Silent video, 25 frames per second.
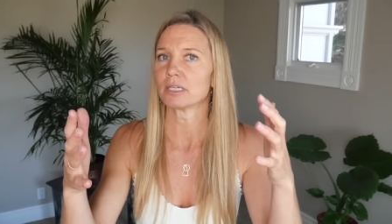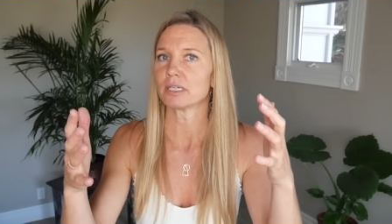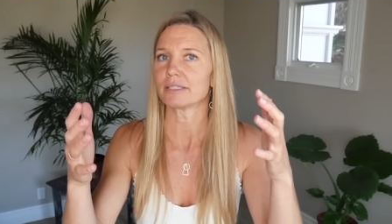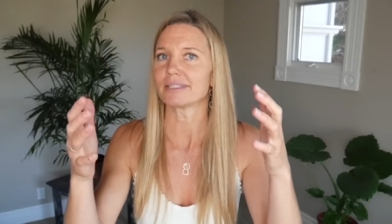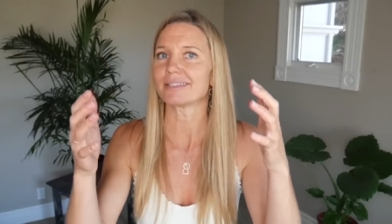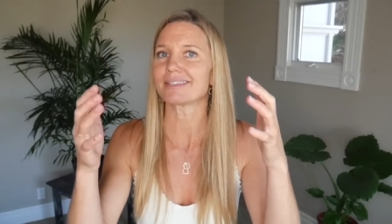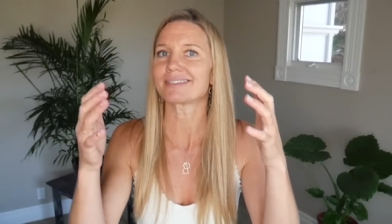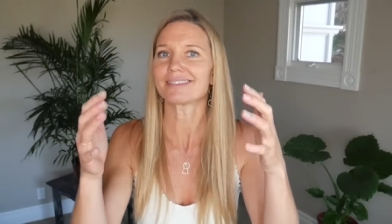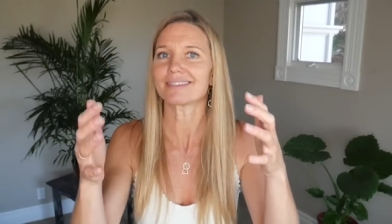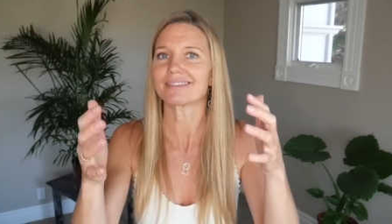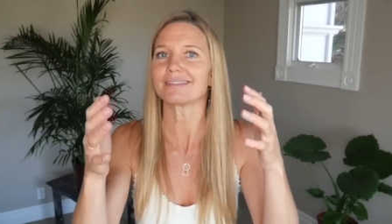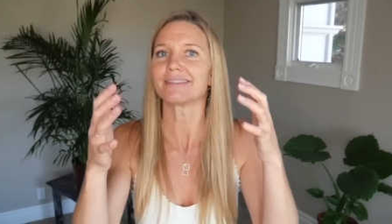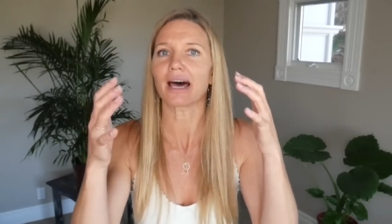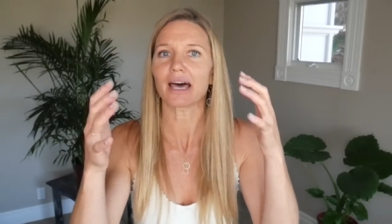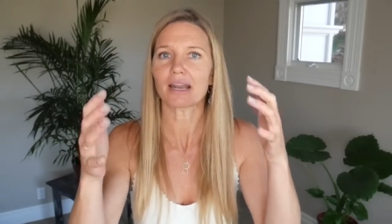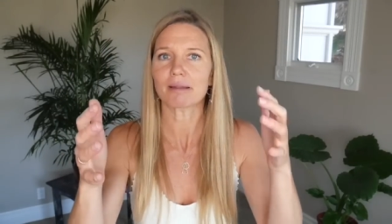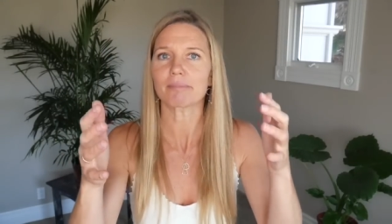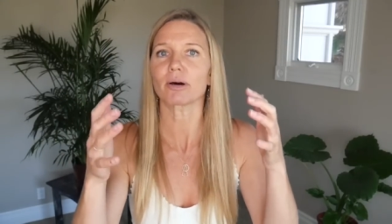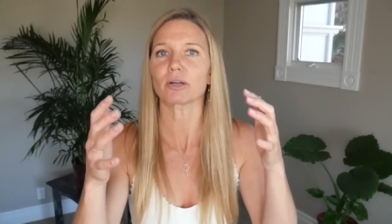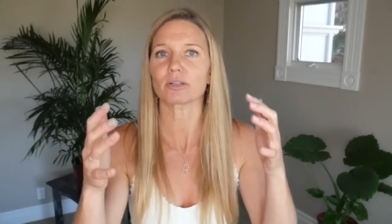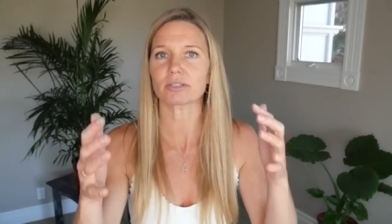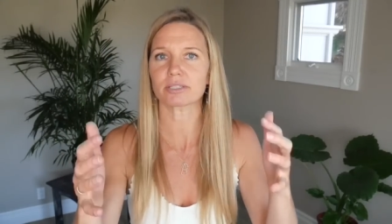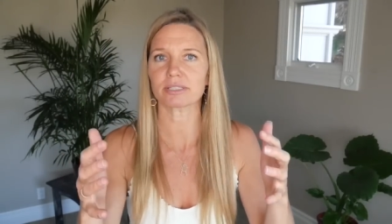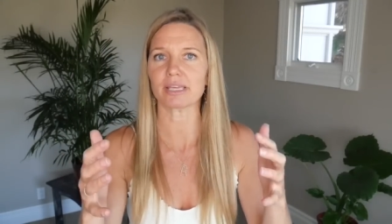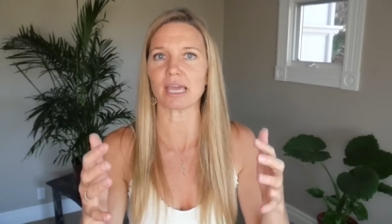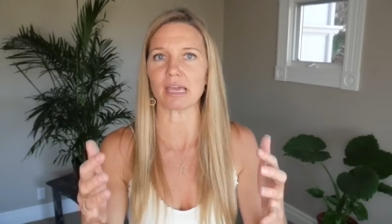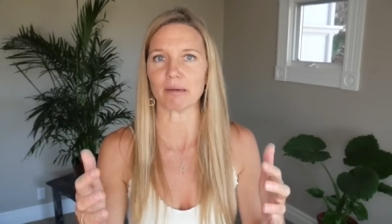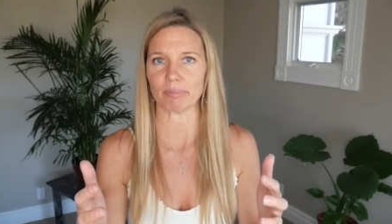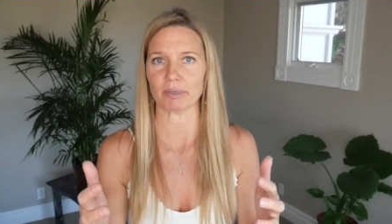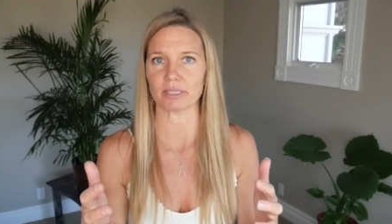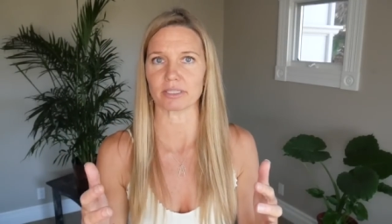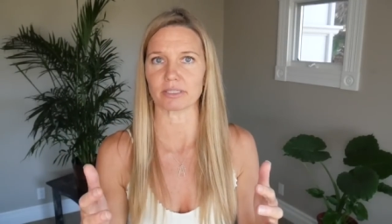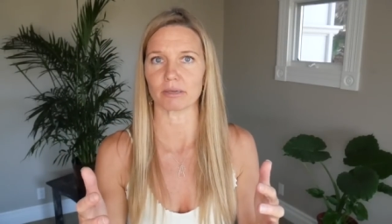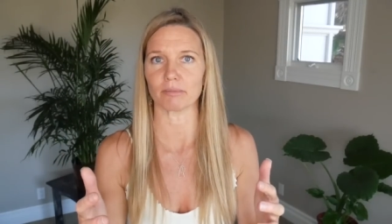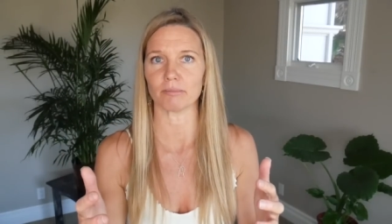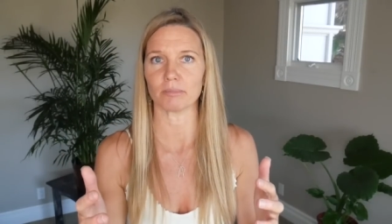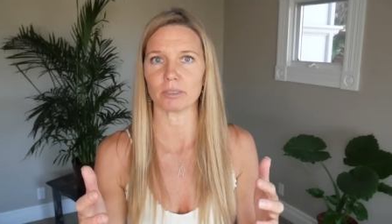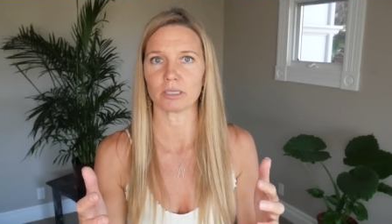This is not about
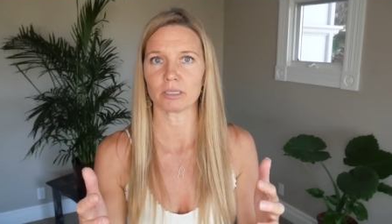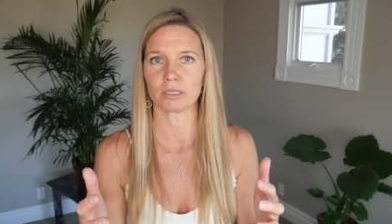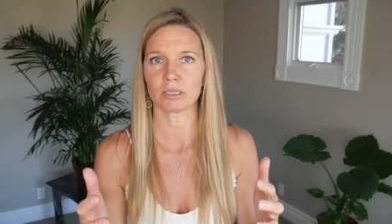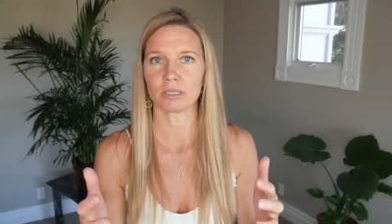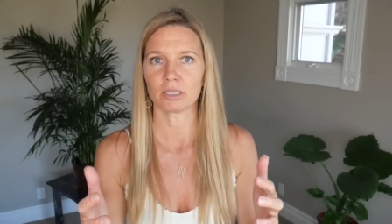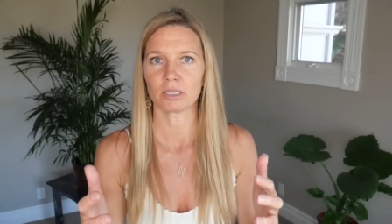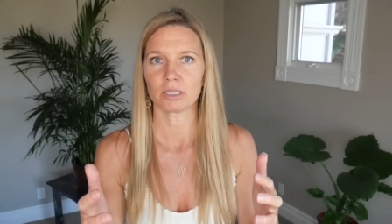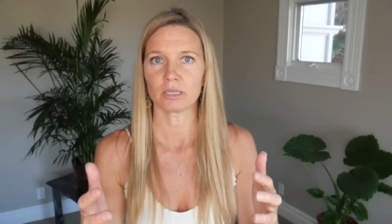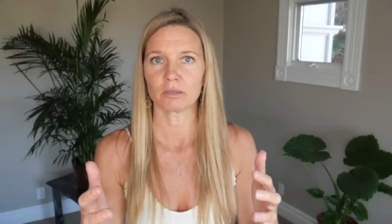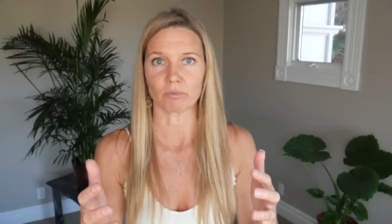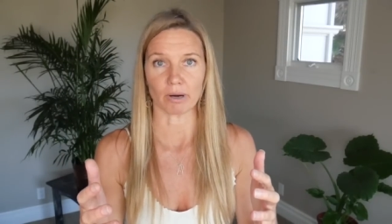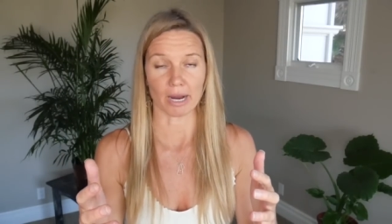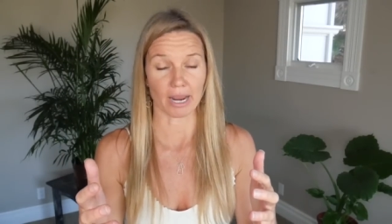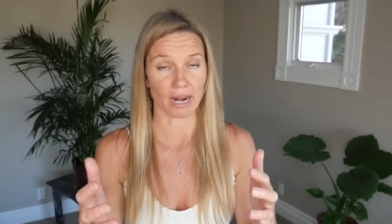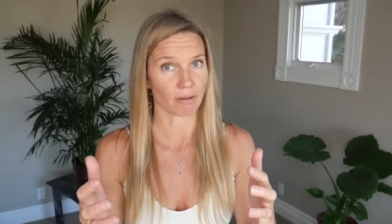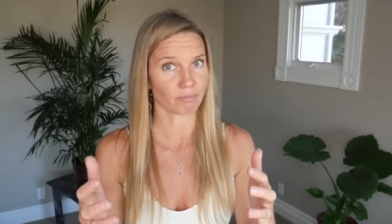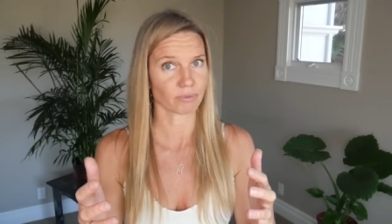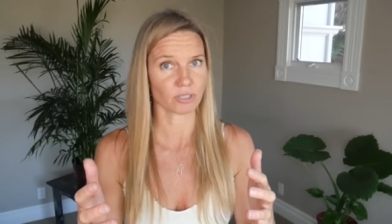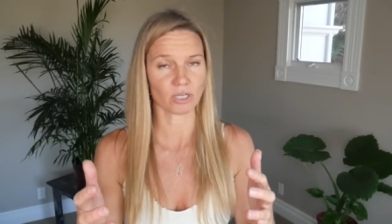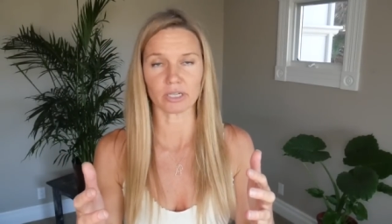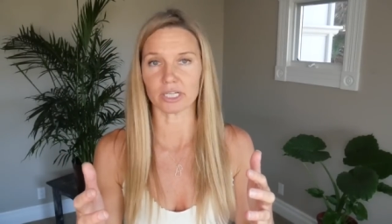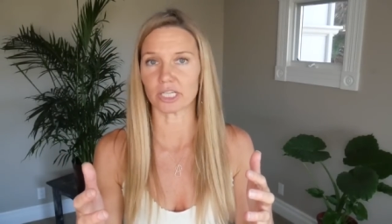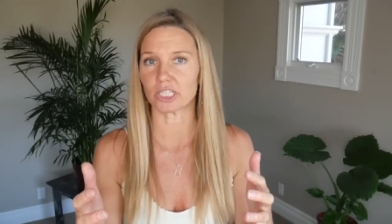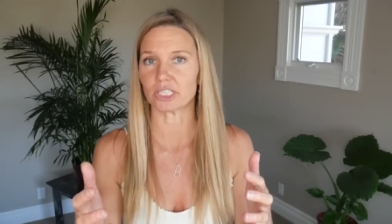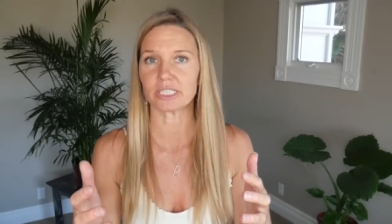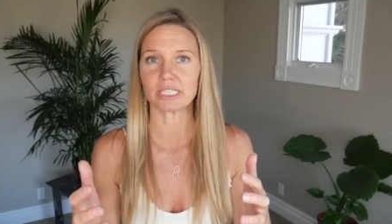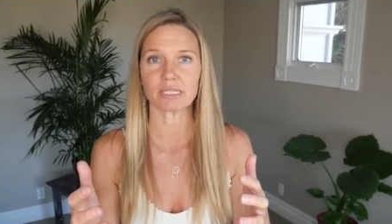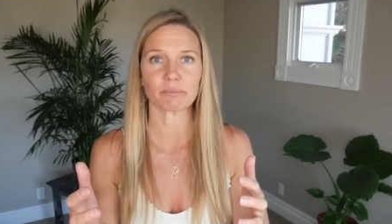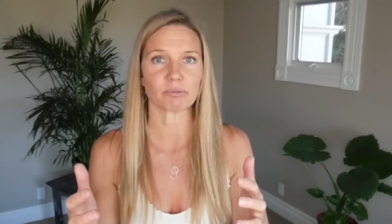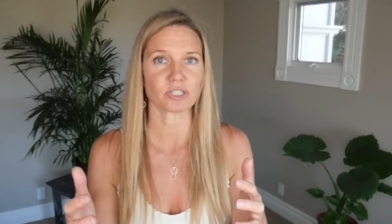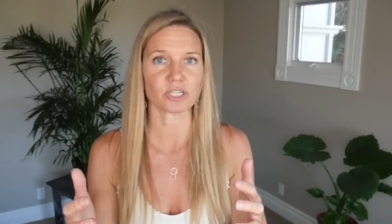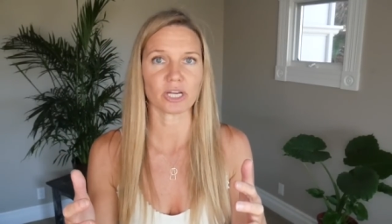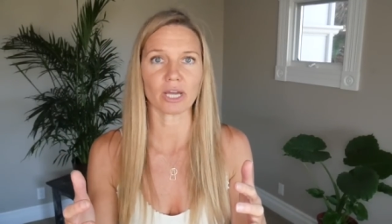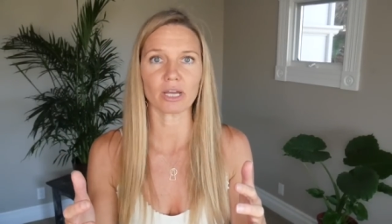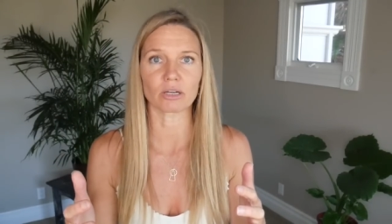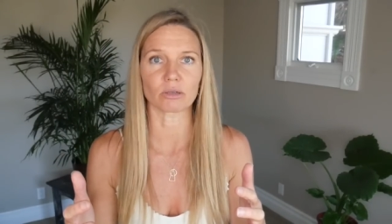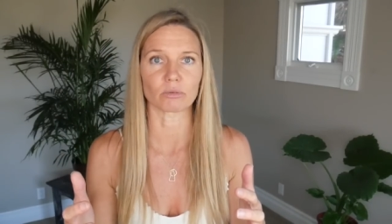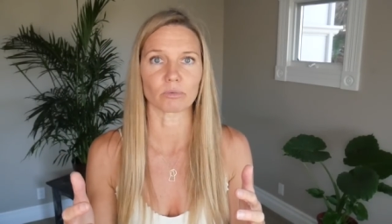escapism right? I'm talking deep
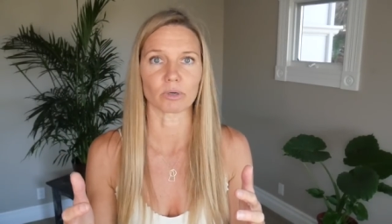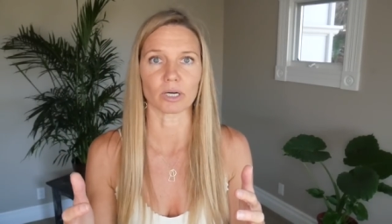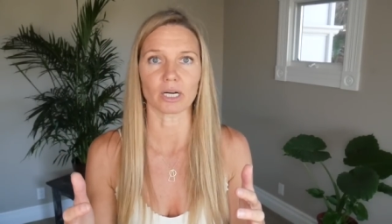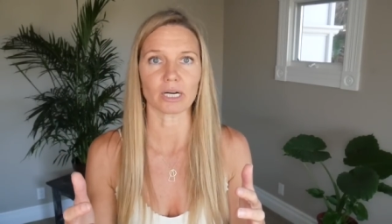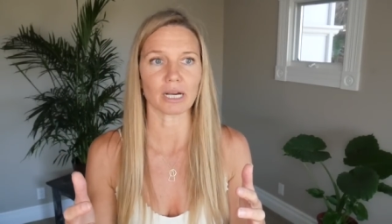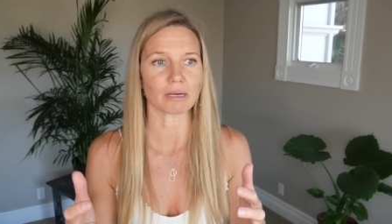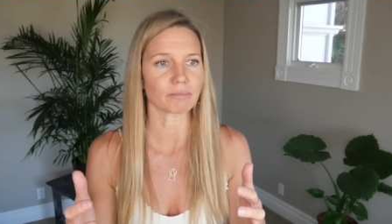shadow work.